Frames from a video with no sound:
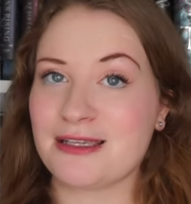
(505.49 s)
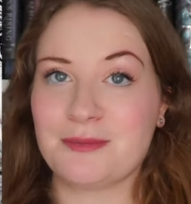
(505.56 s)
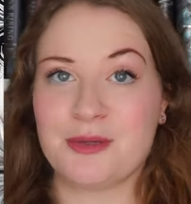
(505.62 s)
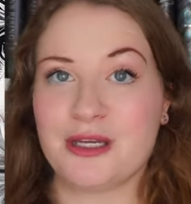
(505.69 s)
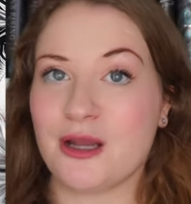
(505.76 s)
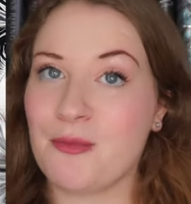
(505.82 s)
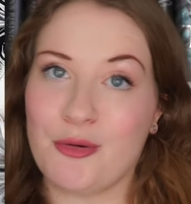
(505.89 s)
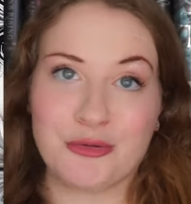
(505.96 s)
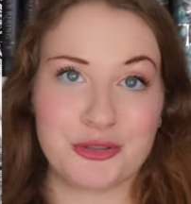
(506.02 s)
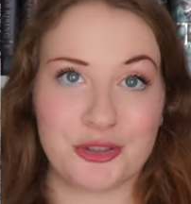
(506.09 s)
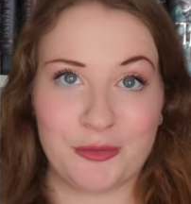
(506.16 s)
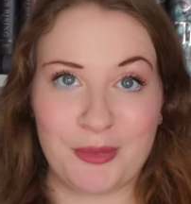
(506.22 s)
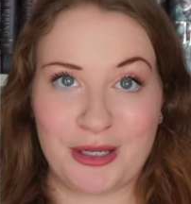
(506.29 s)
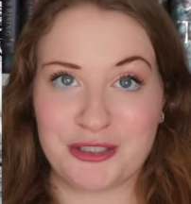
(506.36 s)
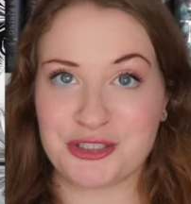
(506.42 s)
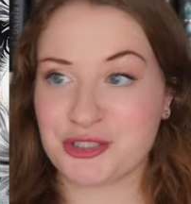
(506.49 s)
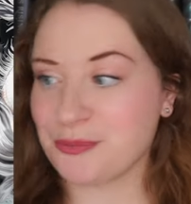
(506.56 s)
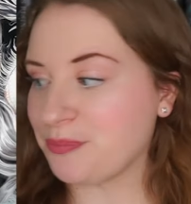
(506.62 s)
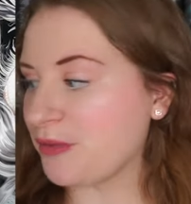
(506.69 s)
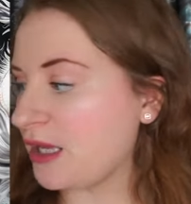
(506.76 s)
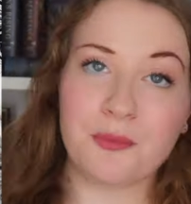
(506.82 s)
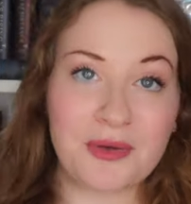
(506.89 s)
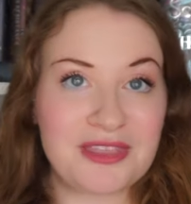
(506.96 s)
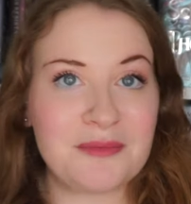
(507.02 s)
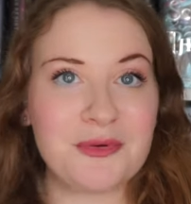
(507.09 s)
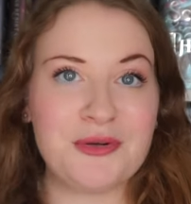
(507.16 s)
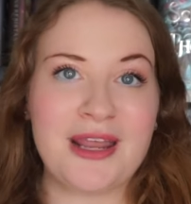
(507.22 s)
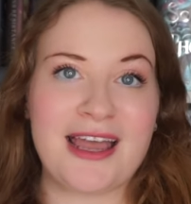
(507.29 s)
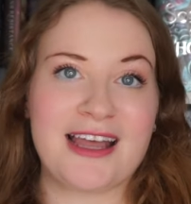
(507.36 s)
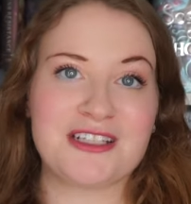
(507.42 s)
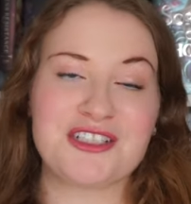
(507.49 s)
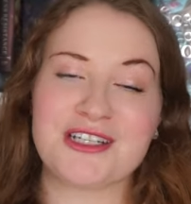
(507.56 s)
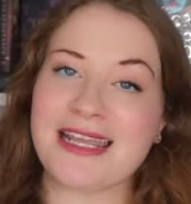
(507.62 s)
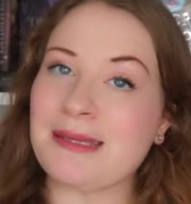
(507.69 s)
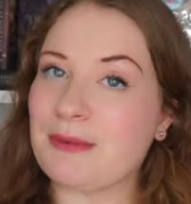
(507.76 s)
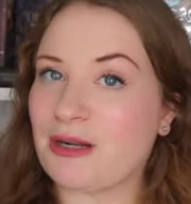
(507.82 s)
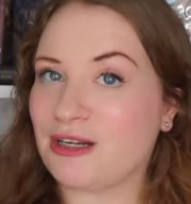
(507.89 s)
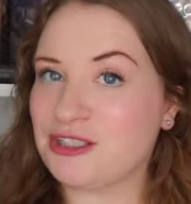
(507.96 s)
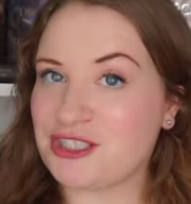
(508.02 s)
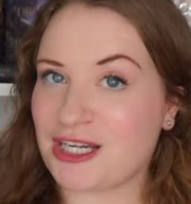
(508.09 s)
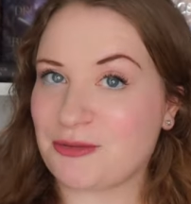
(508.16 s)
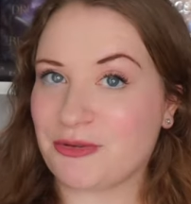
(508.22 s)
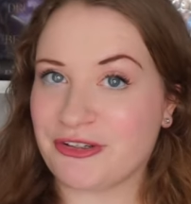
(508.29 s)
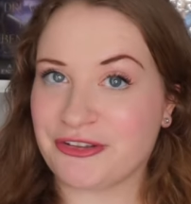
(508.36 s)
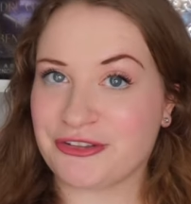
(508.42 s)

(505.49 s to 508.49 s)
a big emotional punch. When the Moon Hatched came out on January